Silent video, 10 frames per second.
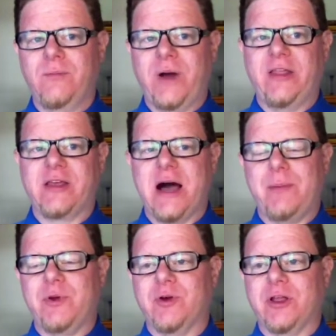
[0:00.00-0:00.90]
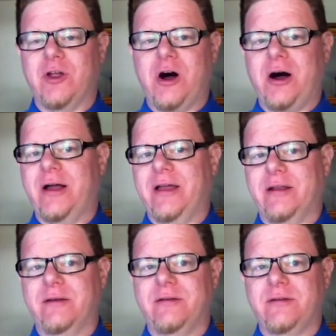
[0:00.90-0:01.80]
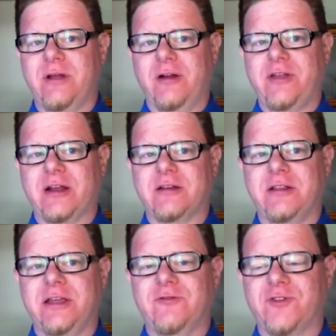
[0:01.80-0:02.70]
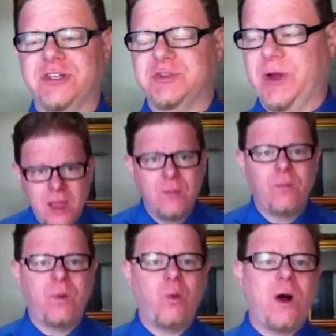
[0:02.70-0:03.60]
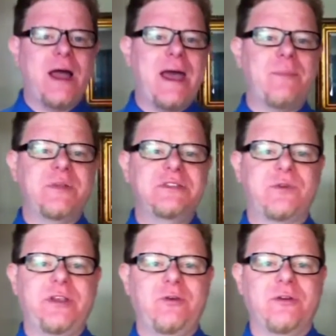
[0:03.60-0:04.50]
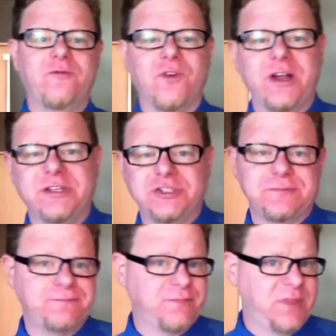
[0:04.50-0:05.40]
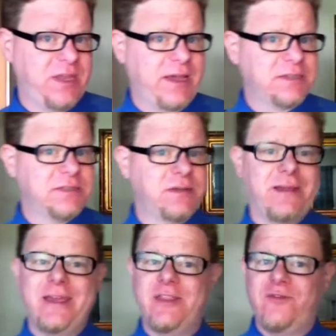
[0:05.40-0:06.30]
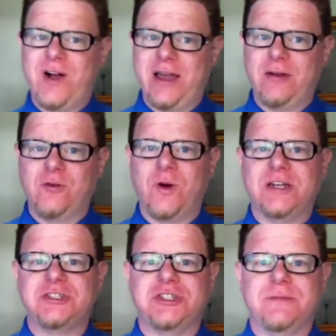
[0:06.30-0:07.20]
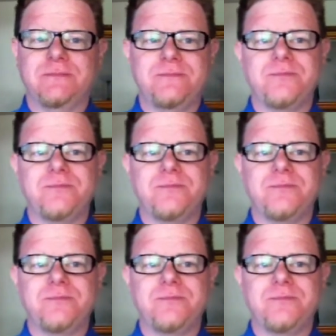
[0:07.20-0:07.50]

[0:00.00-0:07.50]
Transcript: by the copyright law and are technically infringement. But what happens when you infringe? The next and the final question.